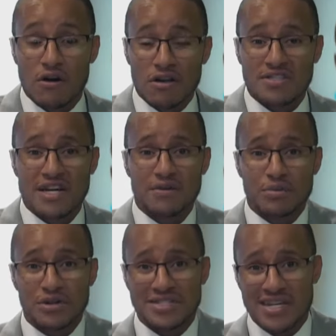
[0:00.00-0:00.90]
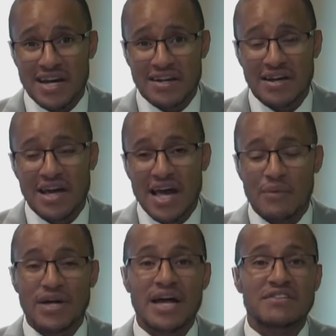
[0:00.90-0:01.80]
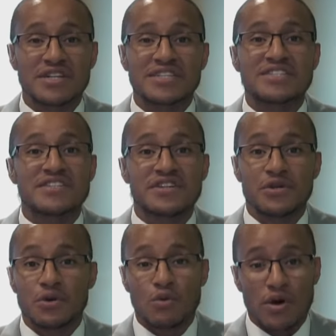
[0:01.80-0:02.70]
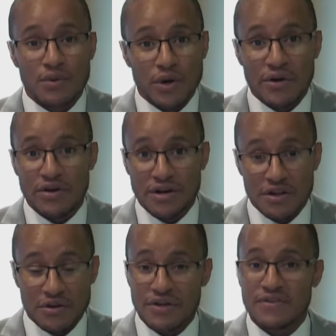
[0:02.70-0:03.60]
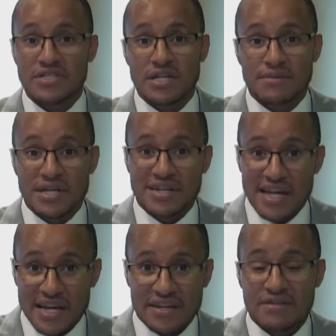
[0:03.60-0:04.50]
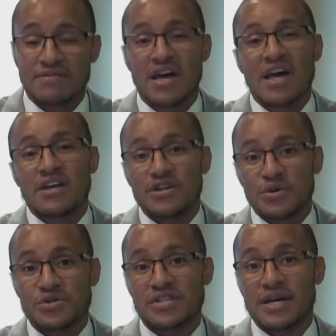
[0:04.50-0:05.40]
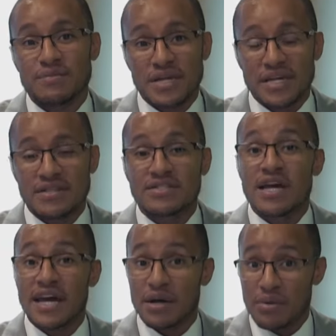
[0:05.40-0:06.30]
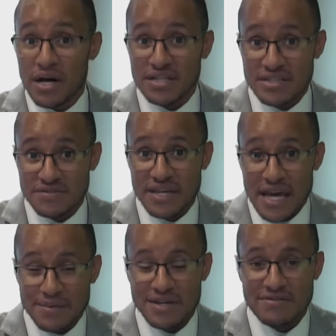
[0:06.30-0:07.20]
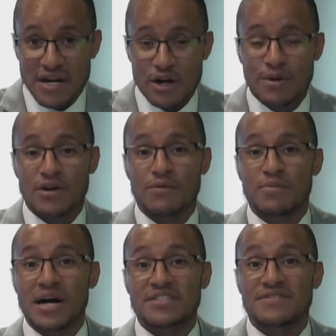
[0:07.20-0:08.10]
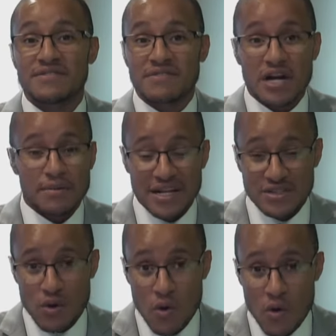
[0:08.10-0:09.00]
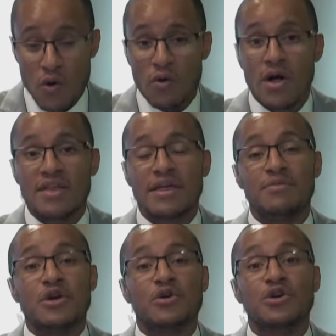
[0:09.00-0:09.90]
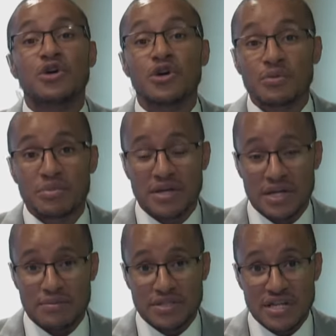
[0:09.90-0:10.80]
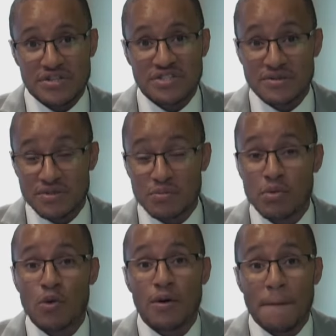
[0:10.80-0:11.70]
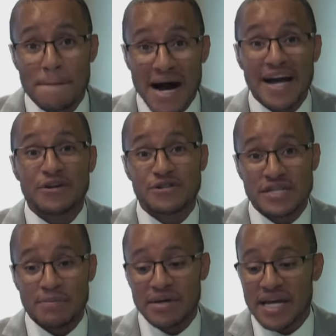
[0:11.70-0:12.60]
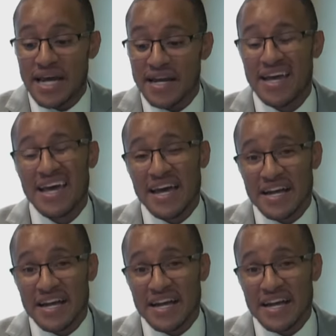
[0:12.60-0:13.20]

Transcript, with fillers: call side or put side. And we kind of look at the skew one way or another. And if it's going to be negative, usually that means in a positive gamma environment or a positive environment as a whole, that there could be potentially some support buyers stepping in.